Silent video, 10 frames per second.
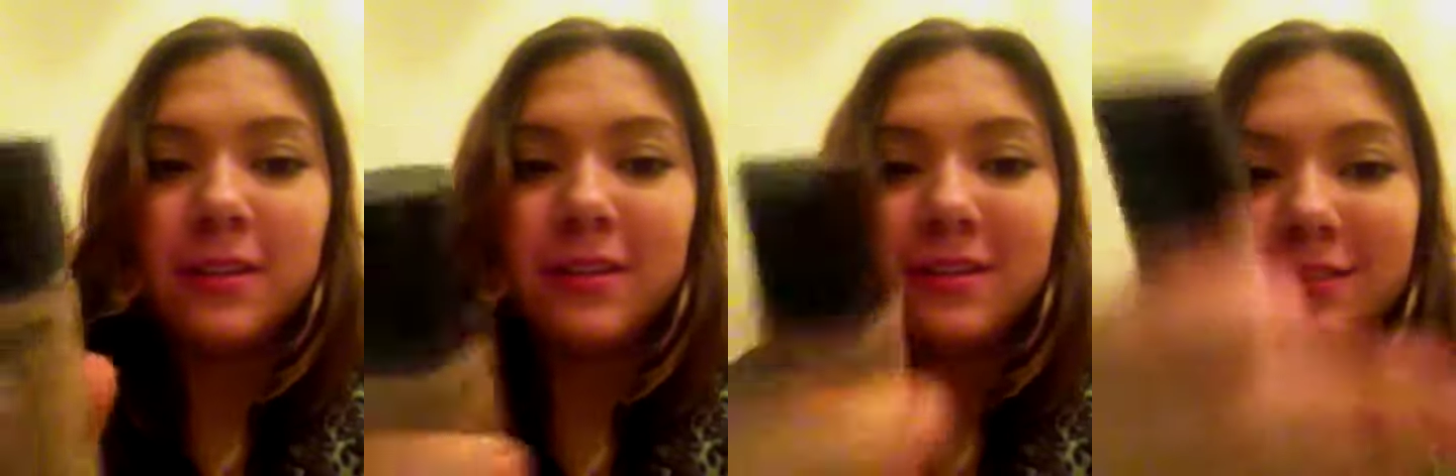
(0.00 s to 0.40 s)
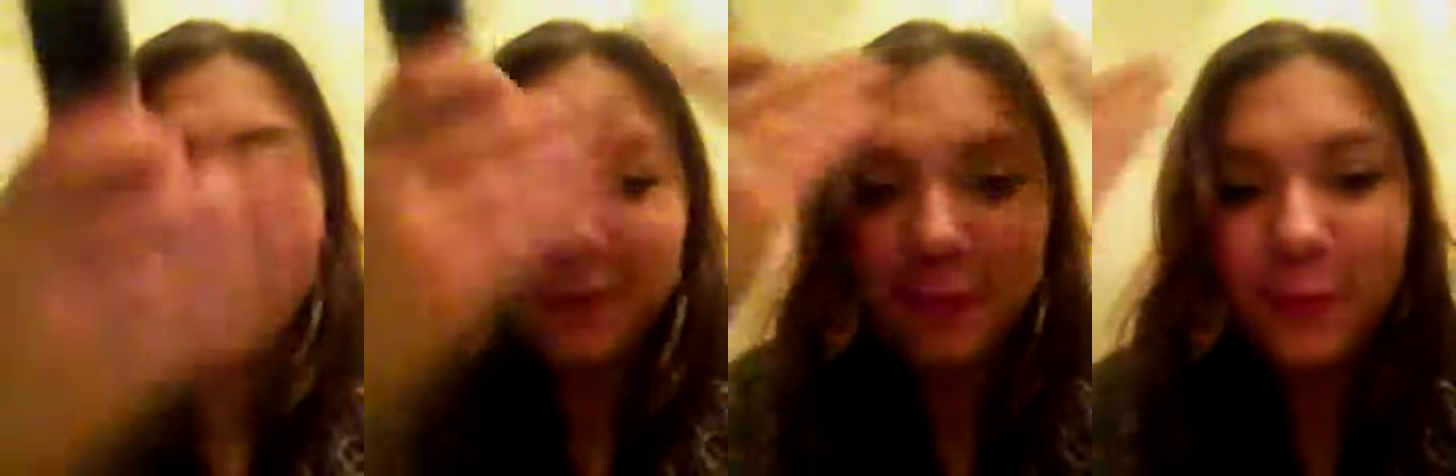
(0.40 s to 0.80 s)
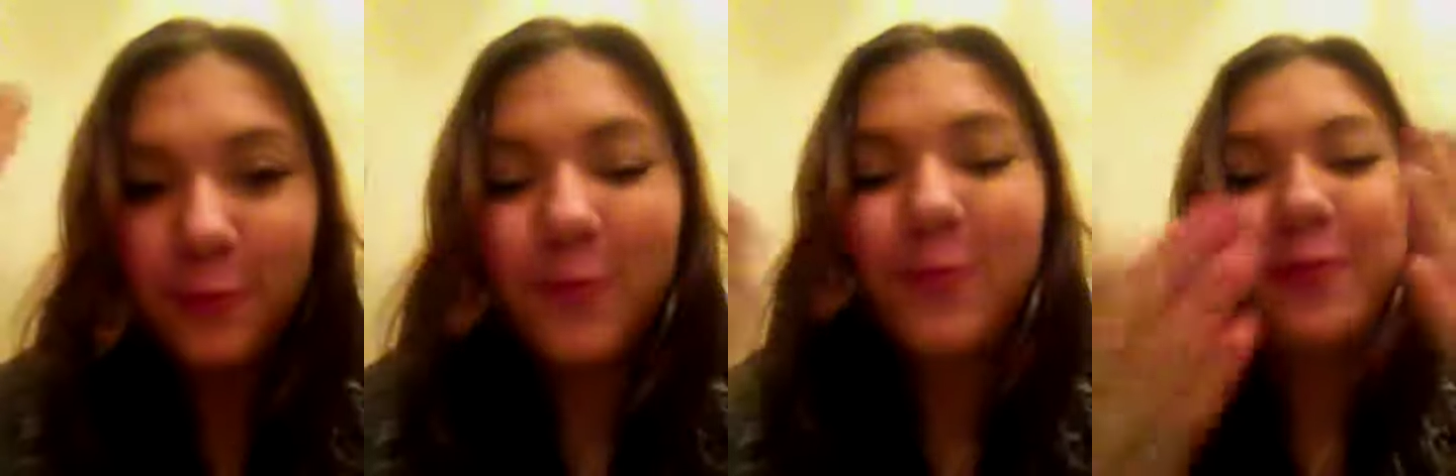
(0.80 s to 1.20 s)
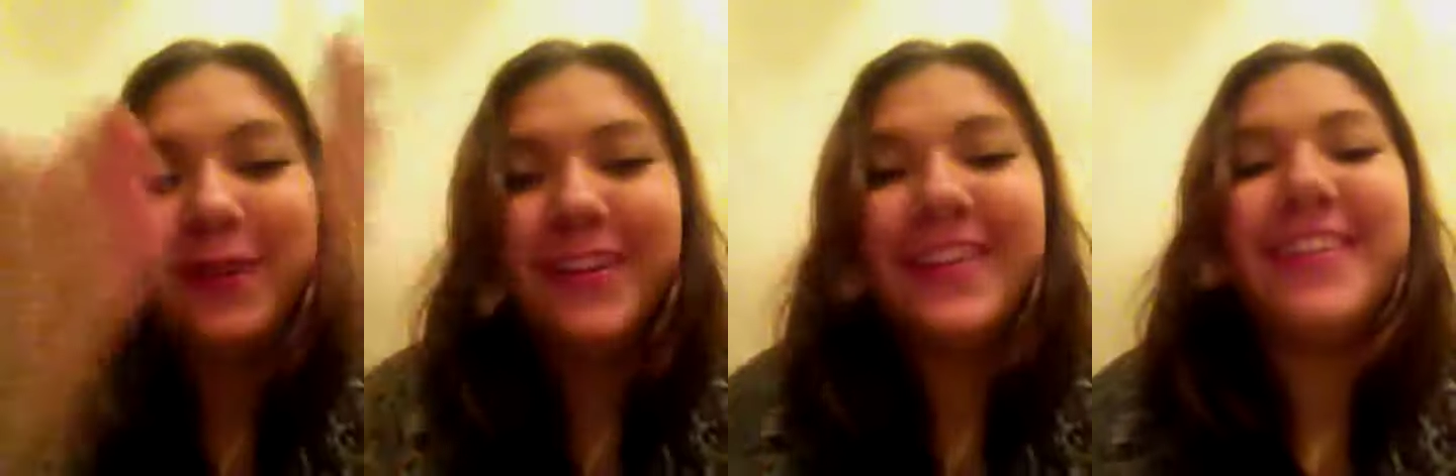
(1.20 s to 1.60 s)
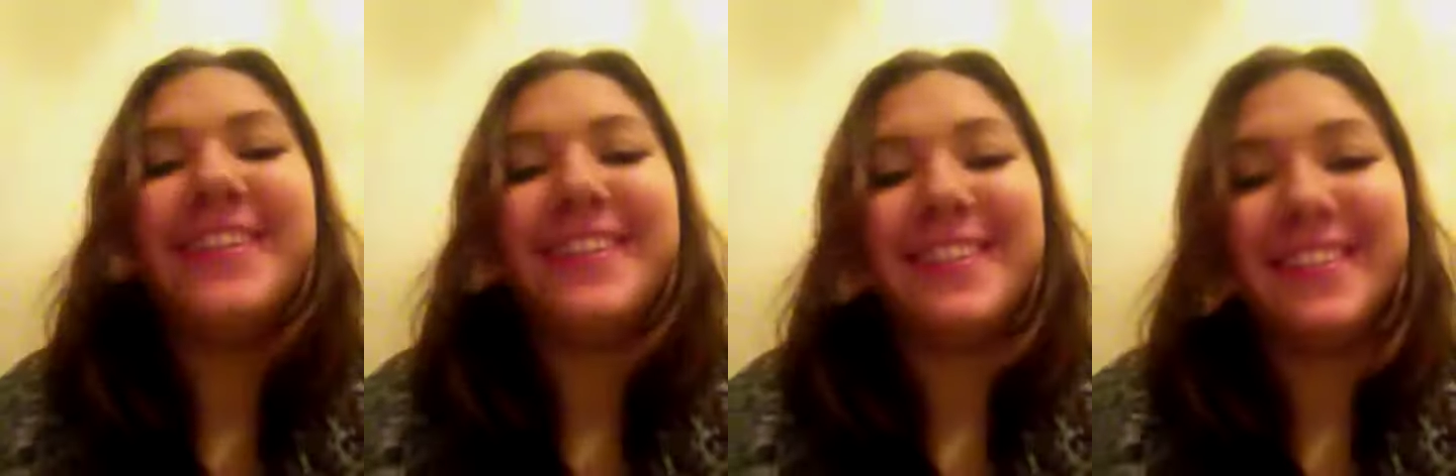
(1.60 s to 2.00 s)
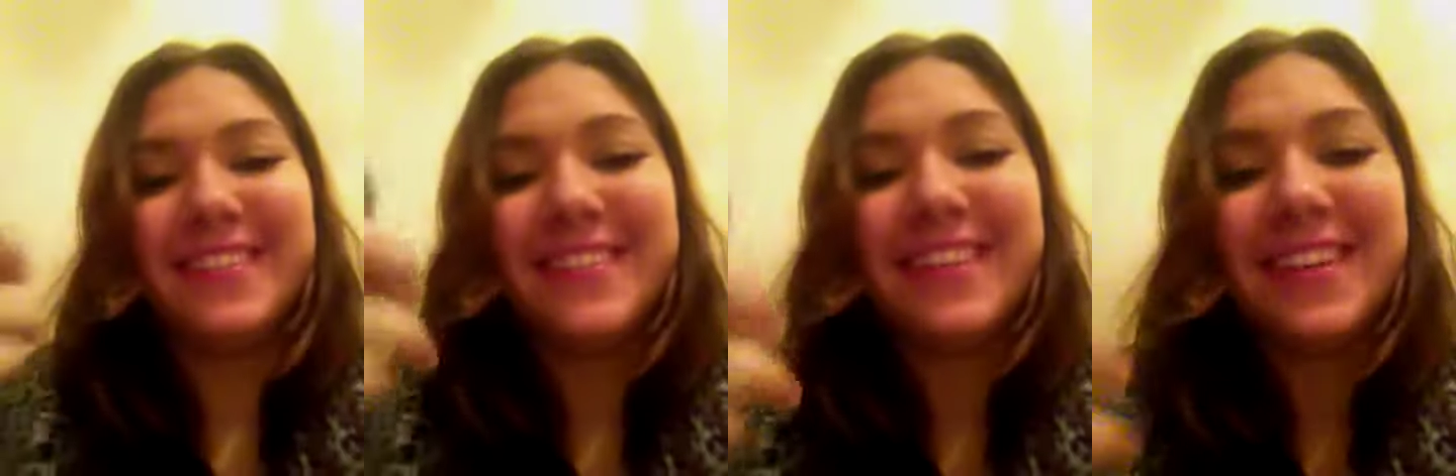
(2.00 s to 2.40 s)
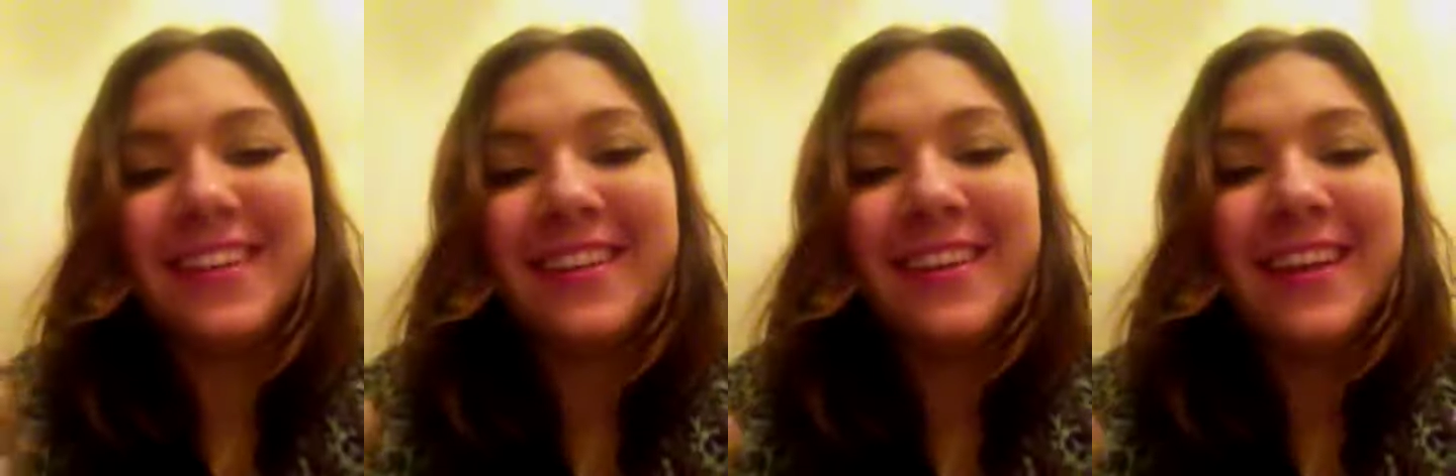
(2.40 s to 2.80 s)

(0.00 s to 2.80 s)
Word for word: kind of really nice on the skin.